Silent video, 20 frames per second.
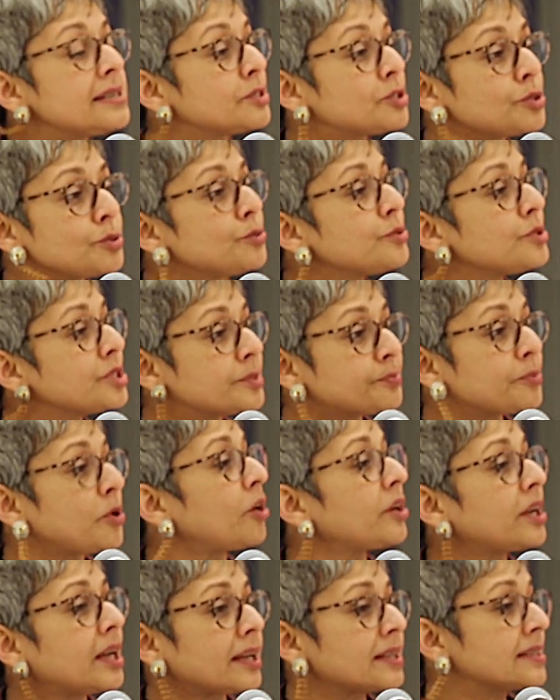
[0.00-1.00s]
tools,
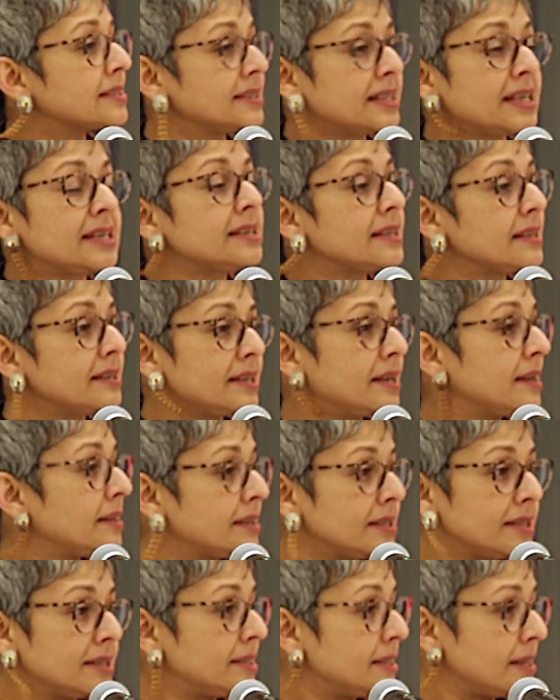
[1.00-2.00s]
products,
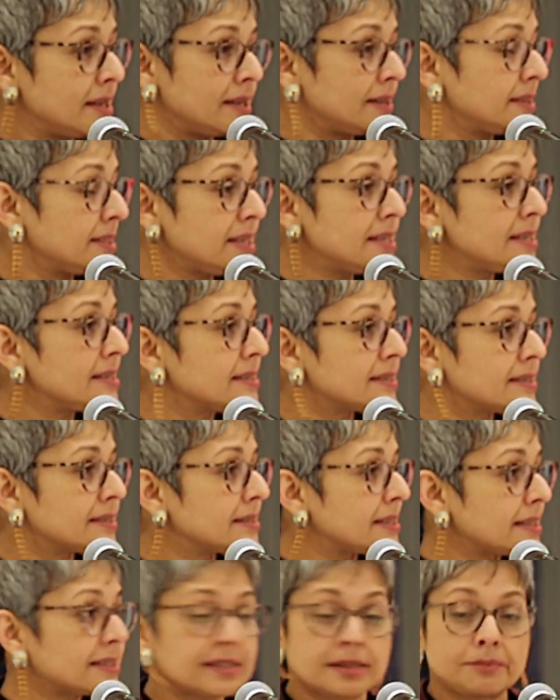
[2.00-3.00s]
these
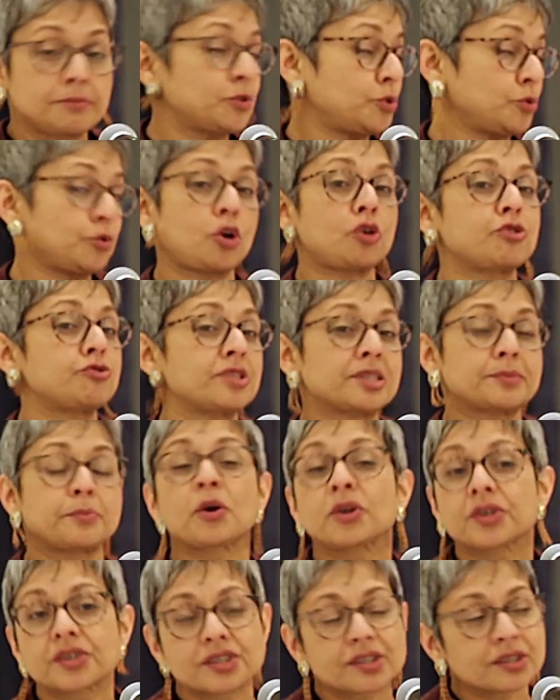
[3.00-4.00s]
systems do not
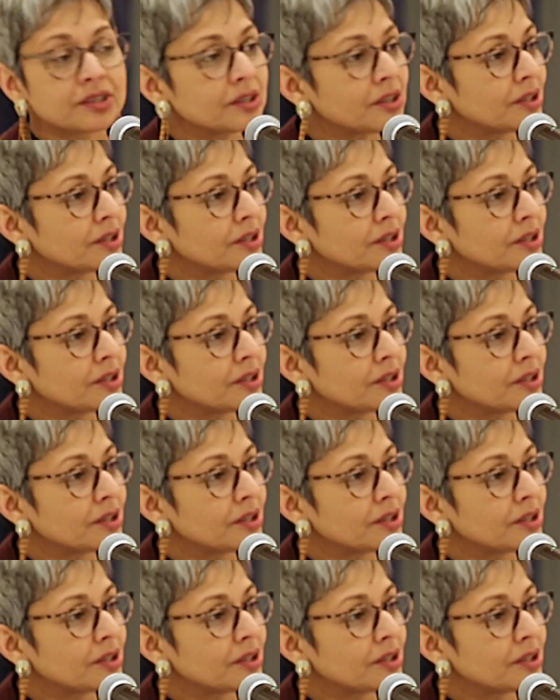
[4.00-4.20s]
respond,